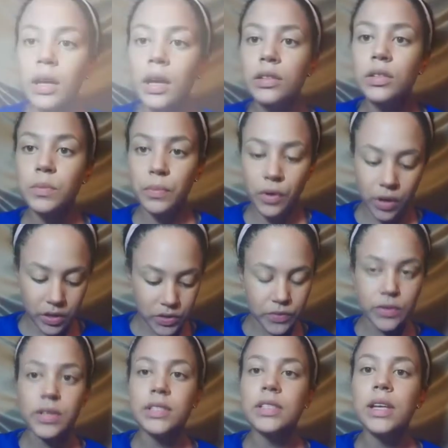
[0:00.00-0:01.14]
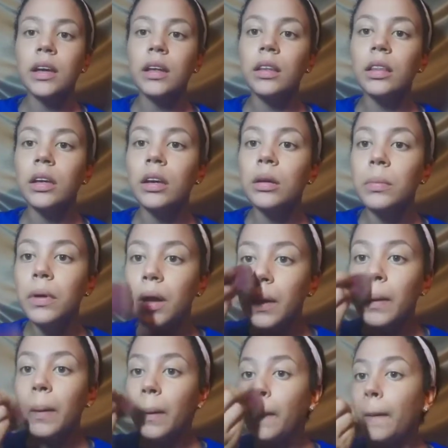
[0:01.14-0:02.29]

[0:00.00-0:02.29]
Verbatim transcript: I had to pause for a second there, but